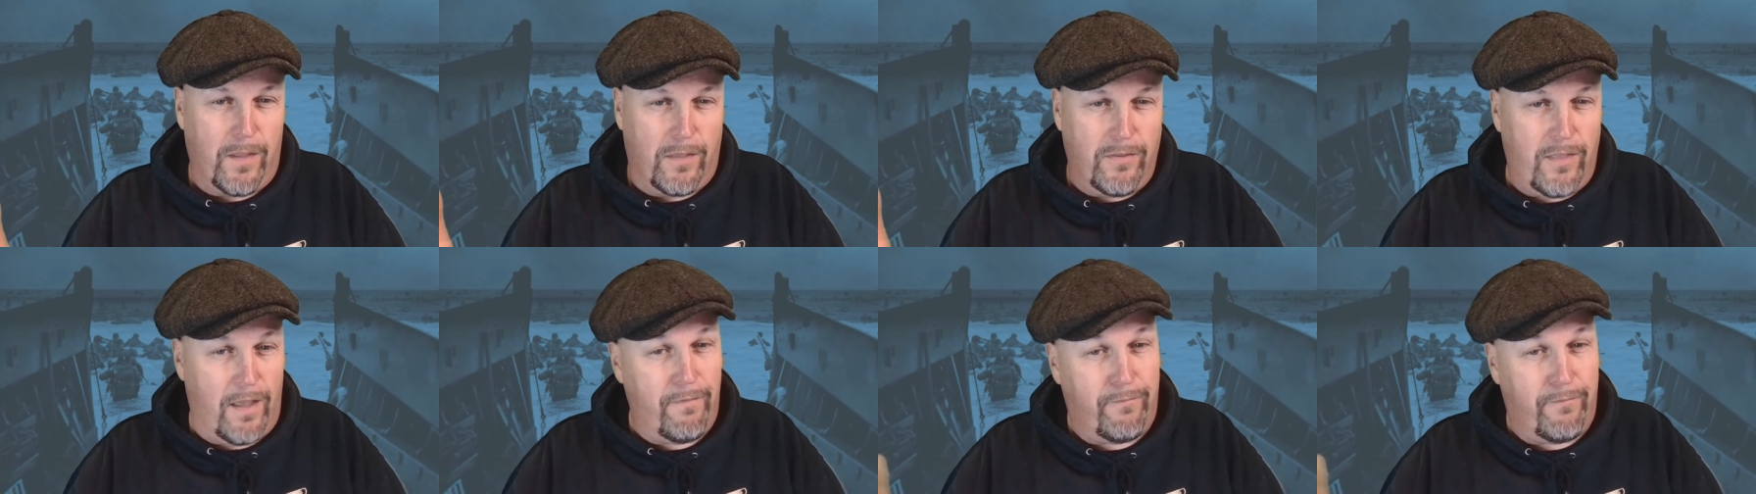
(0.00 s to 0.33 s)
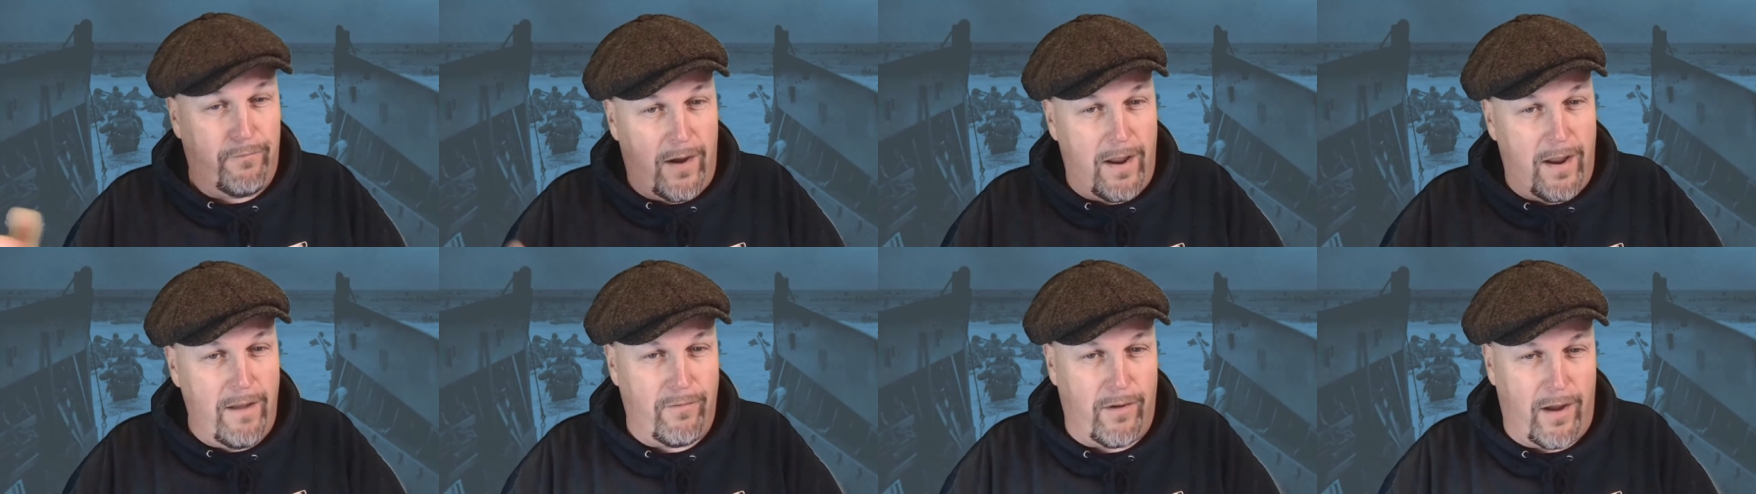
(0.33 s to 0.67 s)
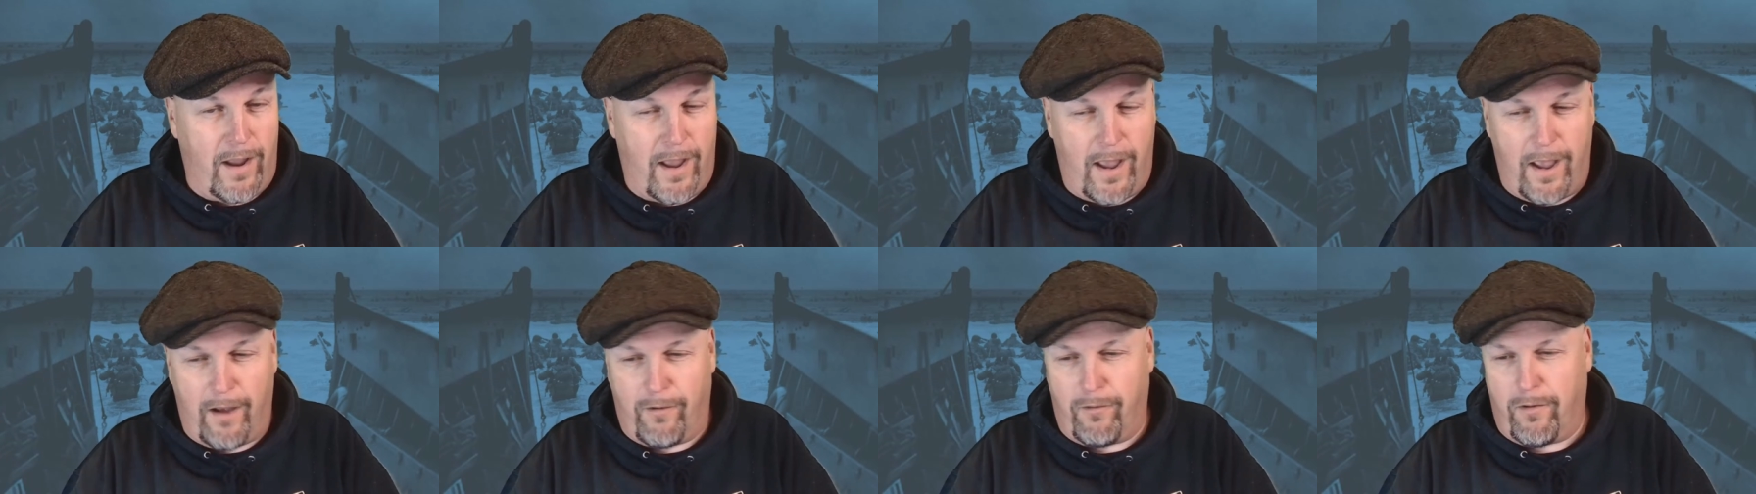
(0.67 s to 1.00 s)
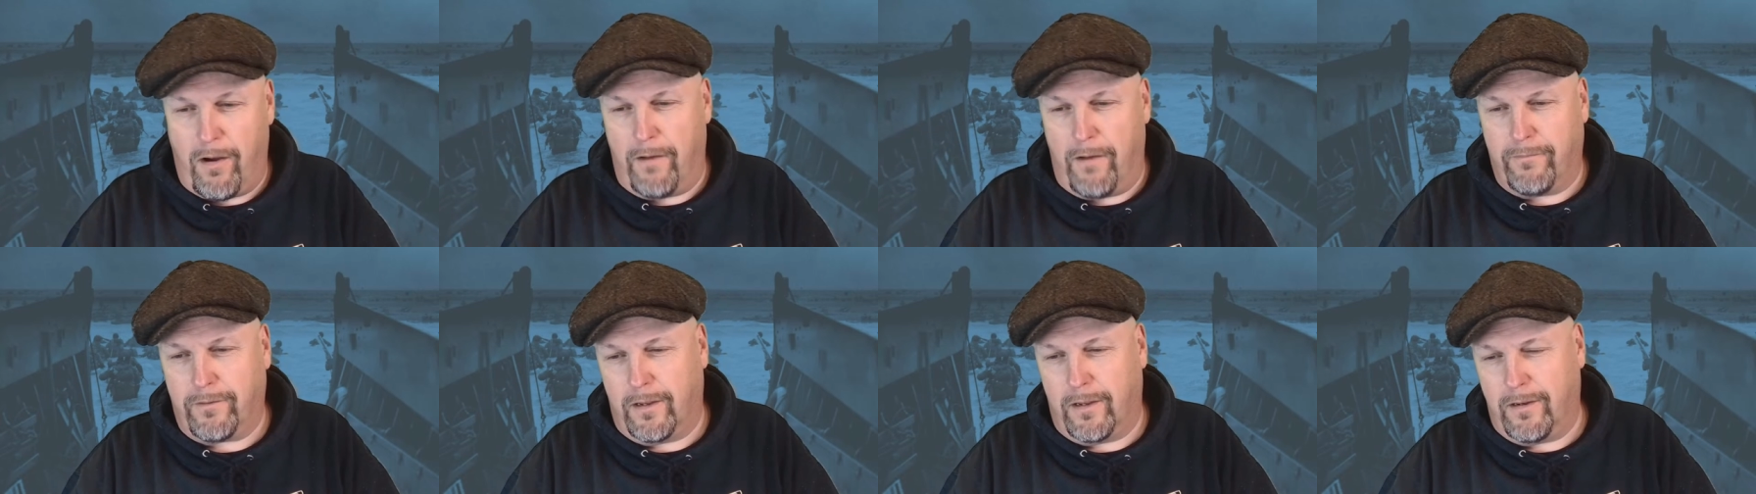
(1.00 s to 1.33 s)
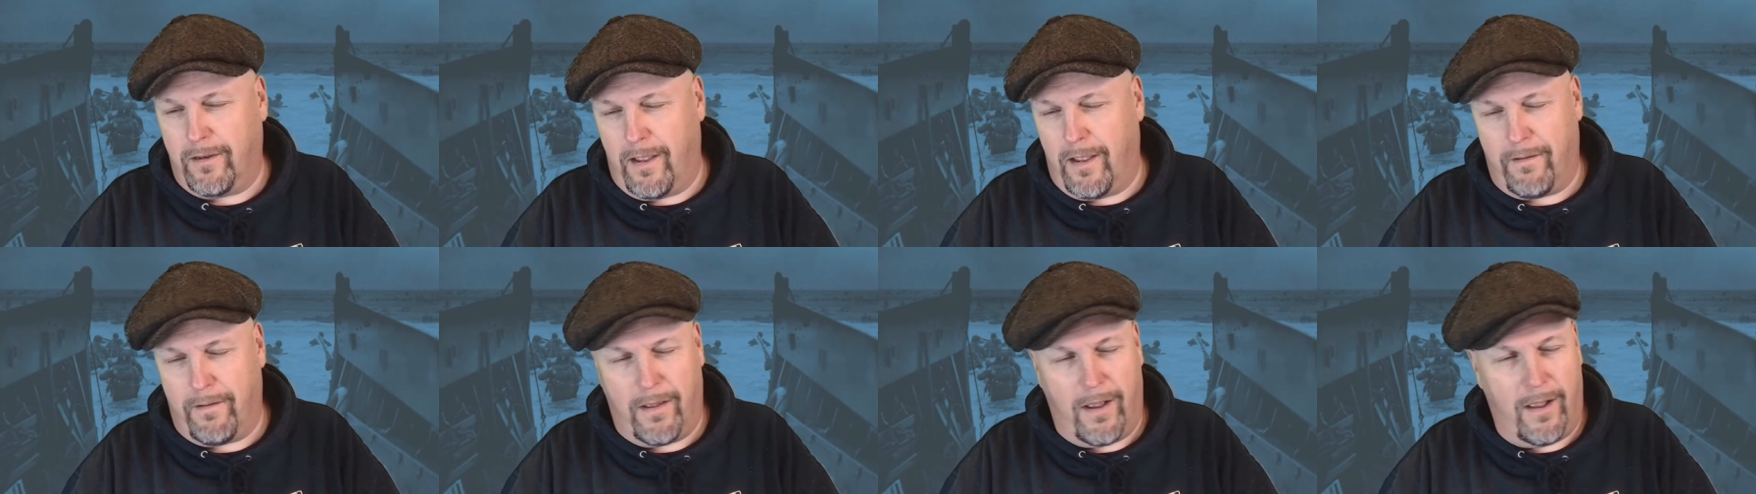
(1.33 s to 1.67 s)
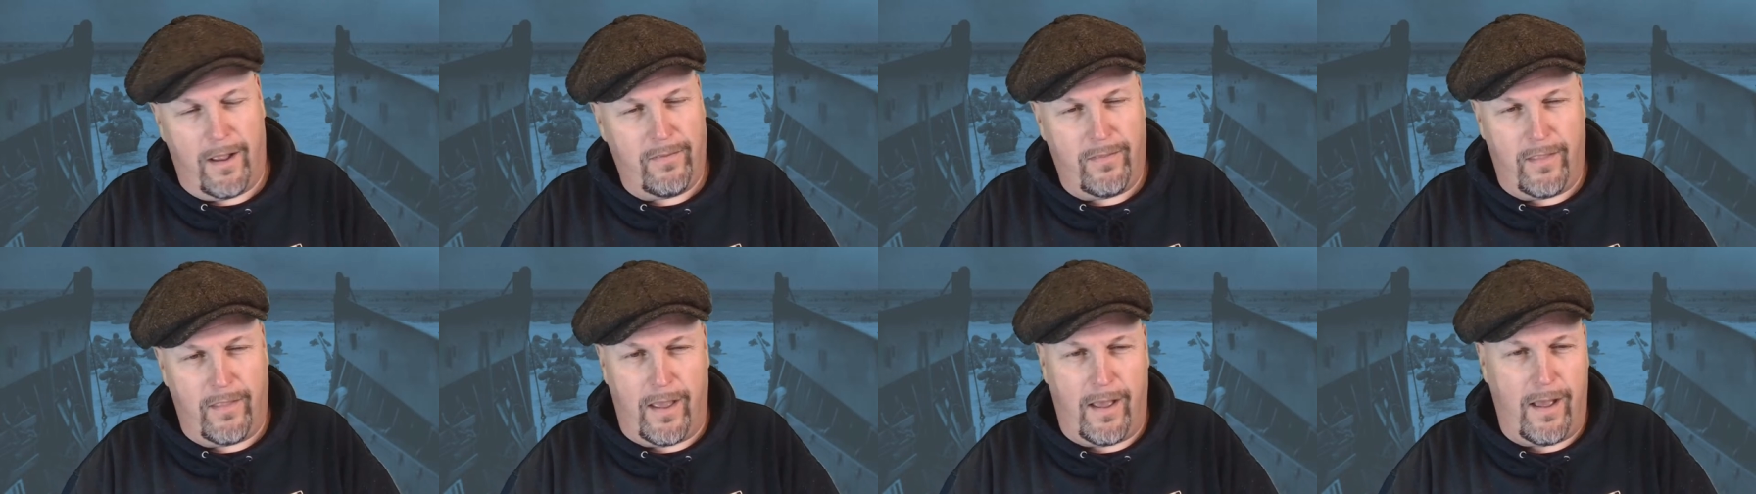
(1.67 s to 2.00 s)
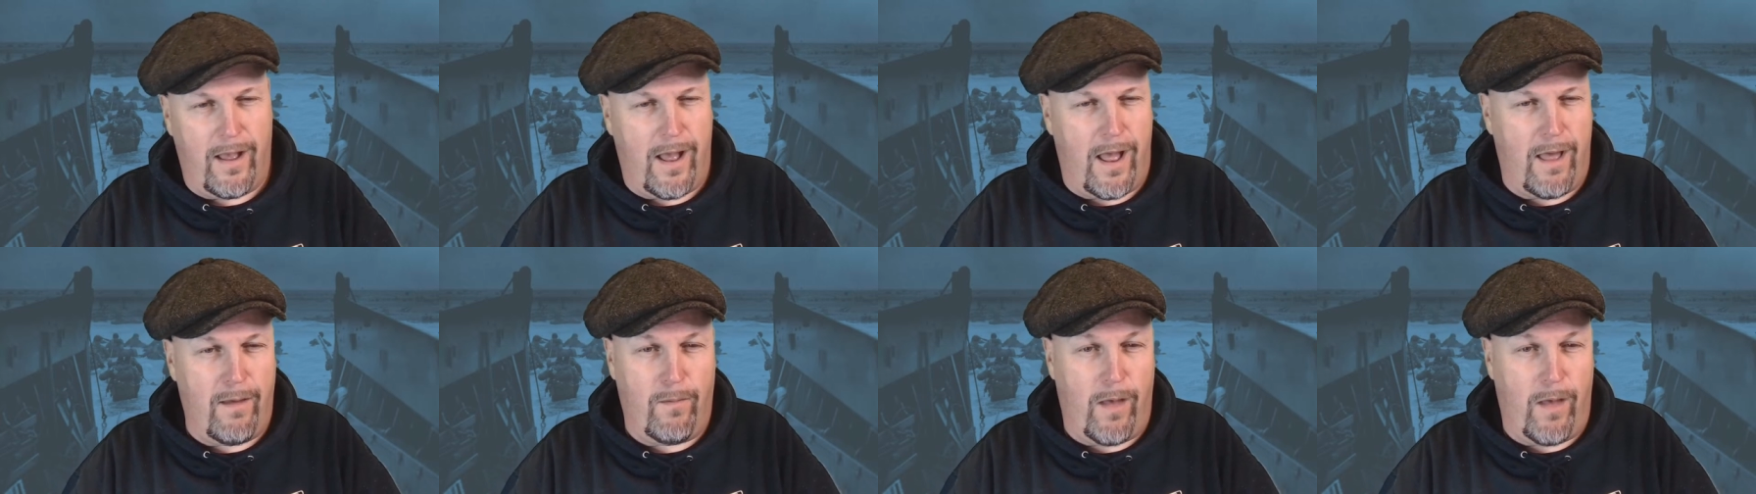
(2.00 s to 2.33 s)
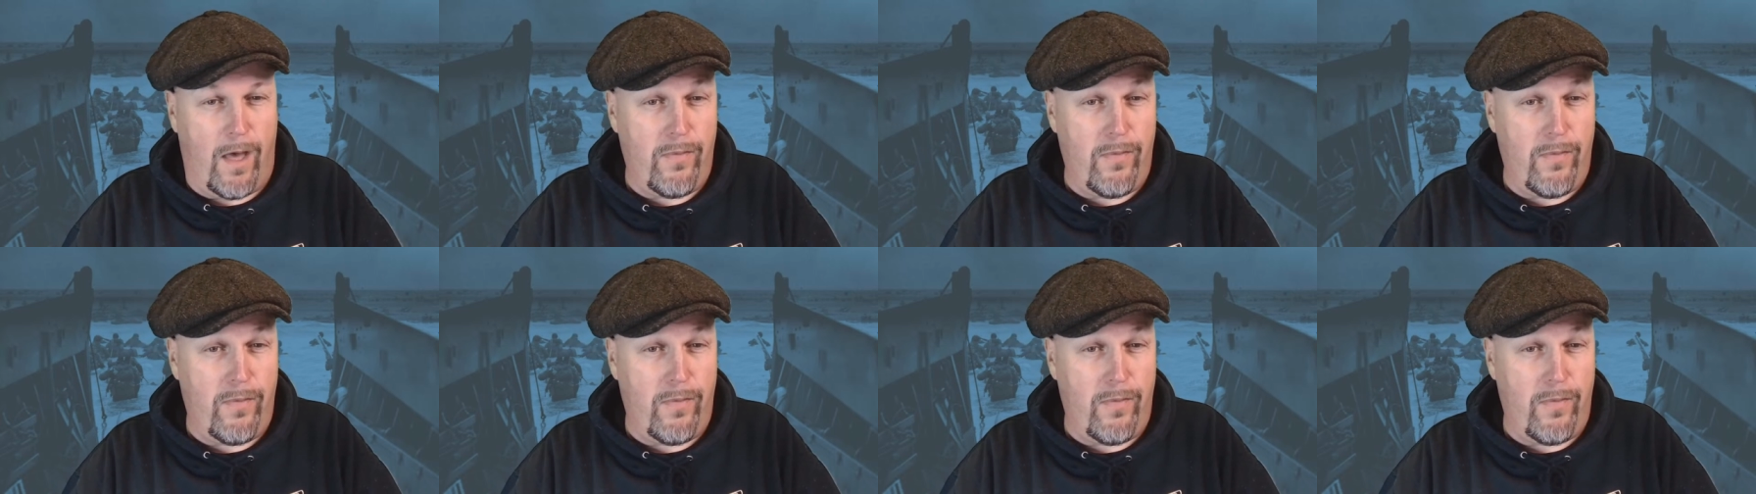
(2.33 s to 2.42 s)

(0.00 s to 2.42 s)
their favorite aircraft and their and their and,